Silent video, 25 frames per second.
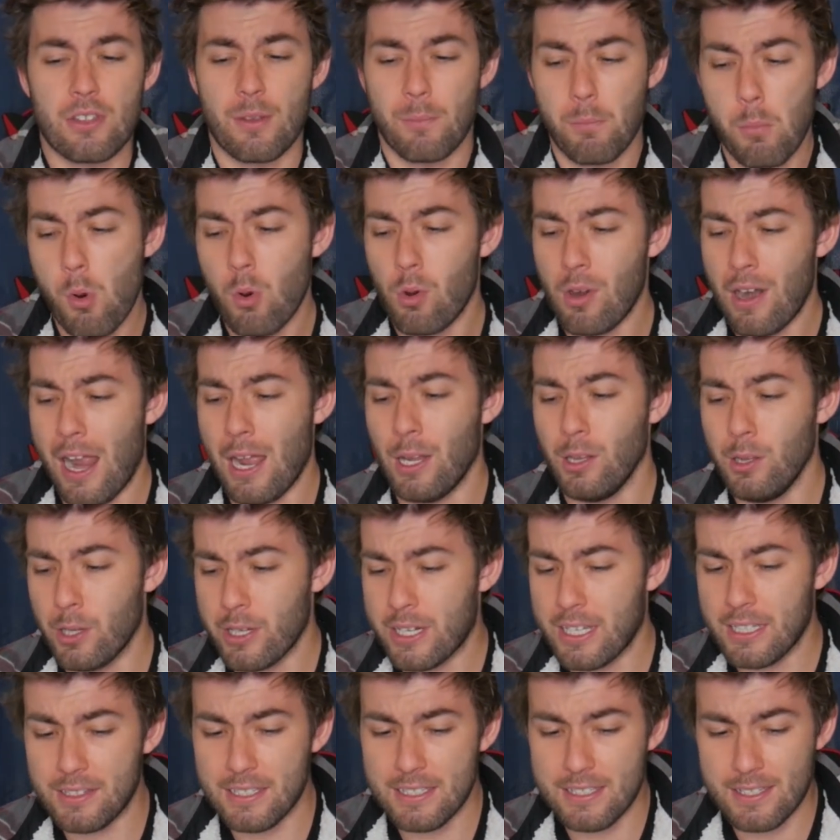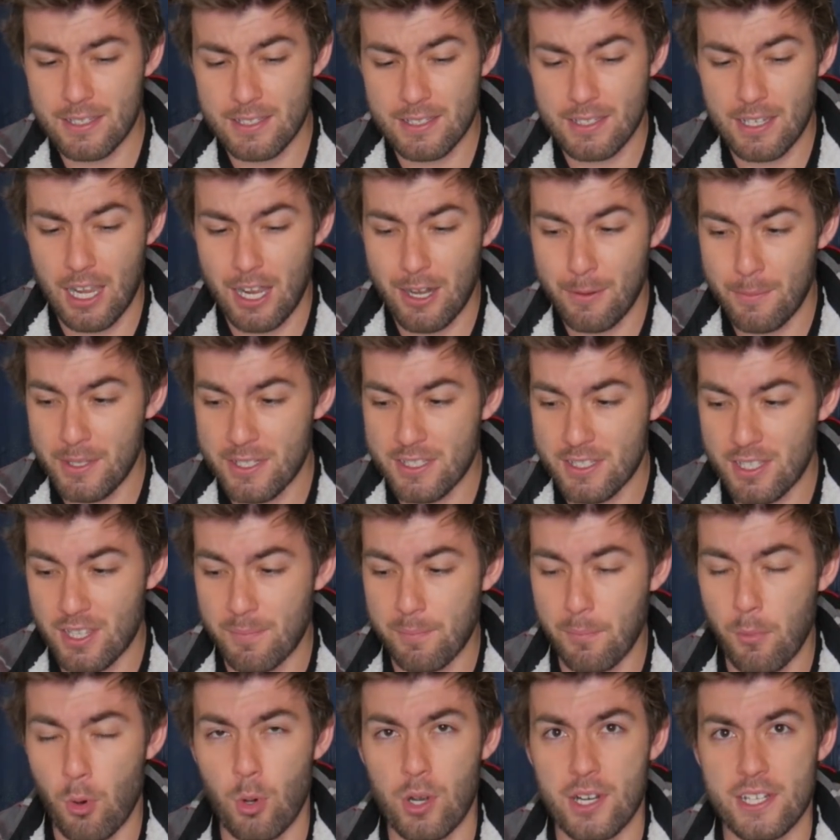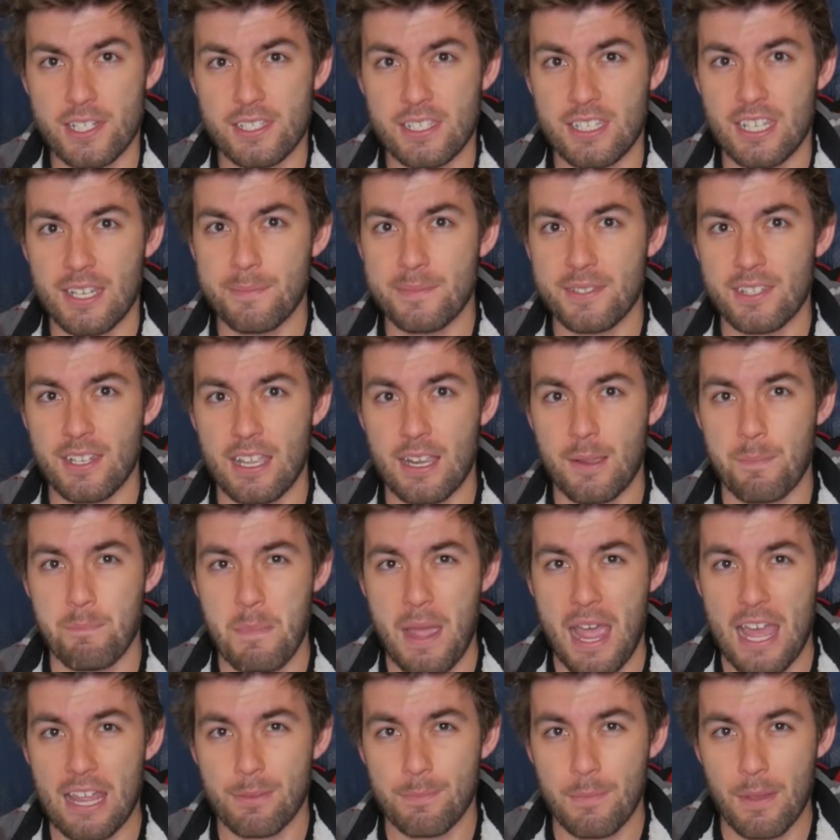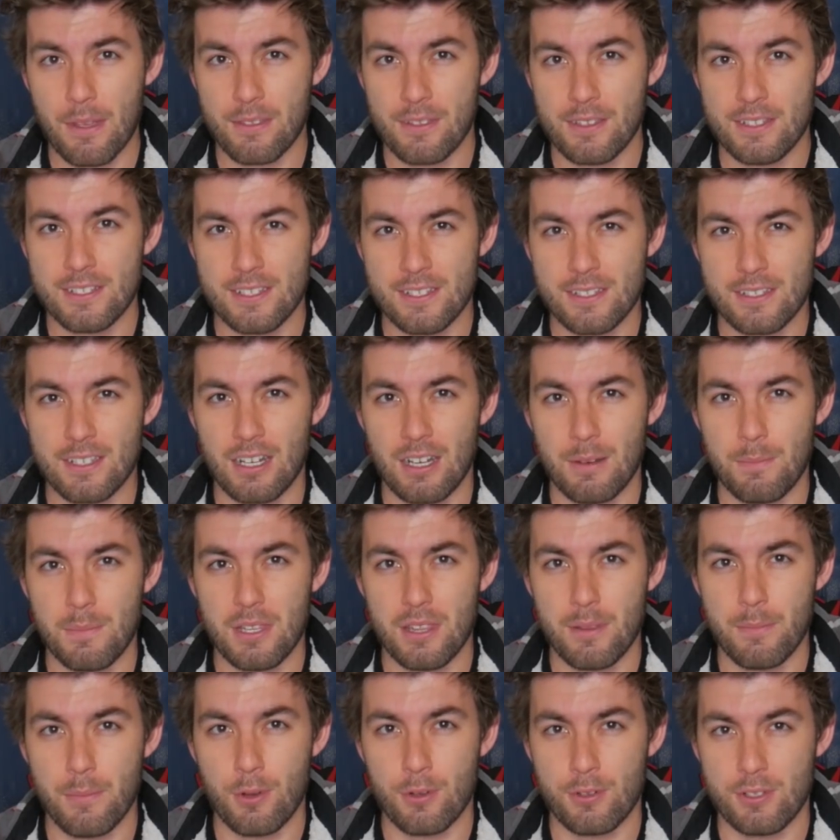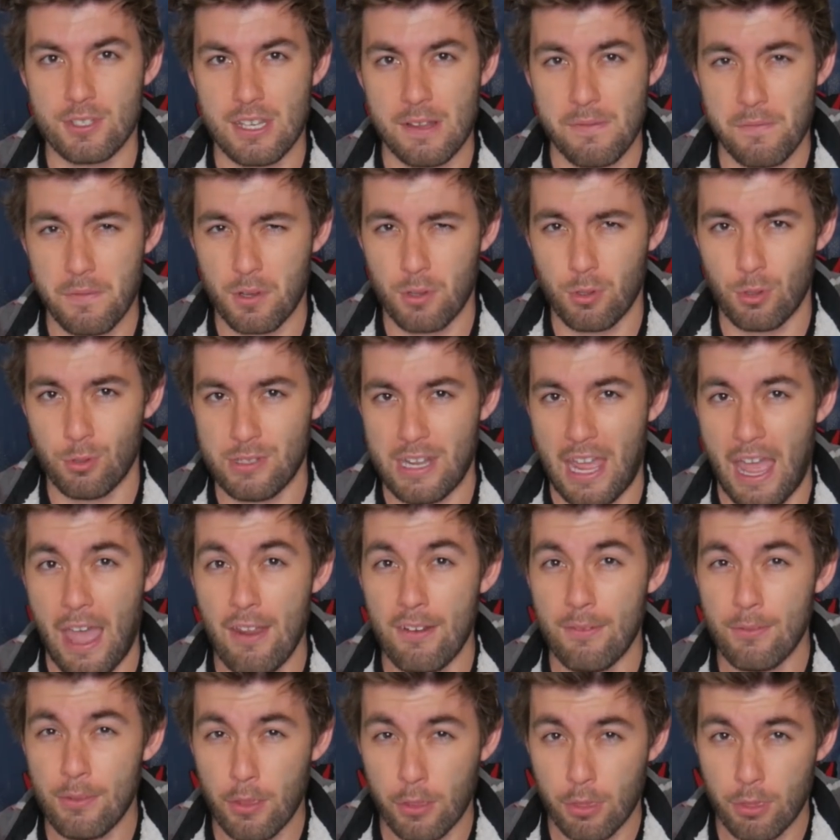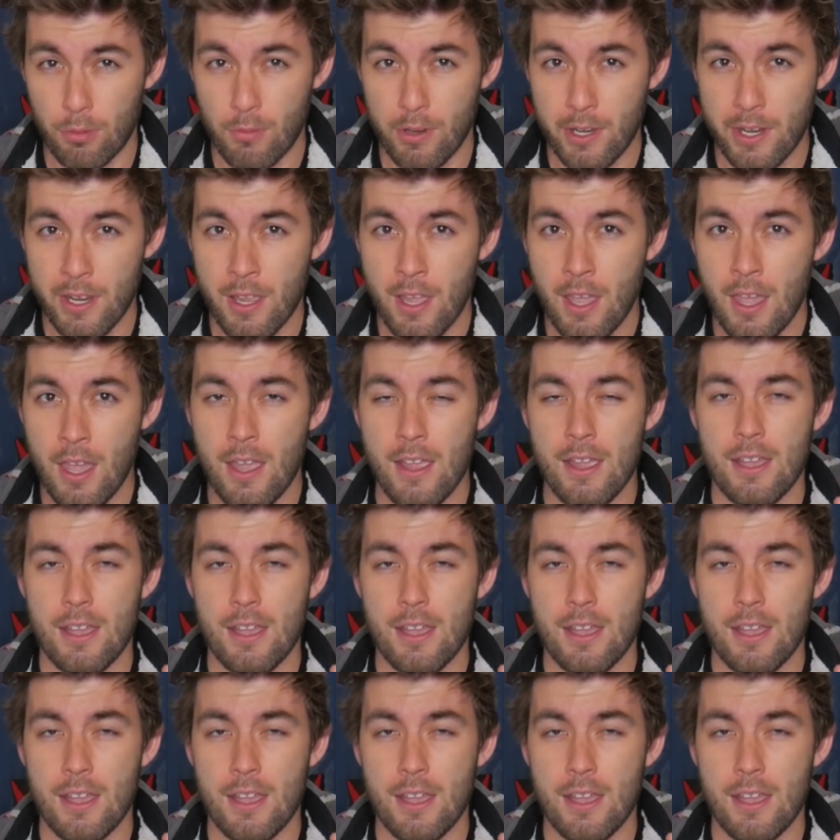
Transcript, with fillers: The more I look at these assignments, the more it seems like math methods is going to be the most difficult out of the three.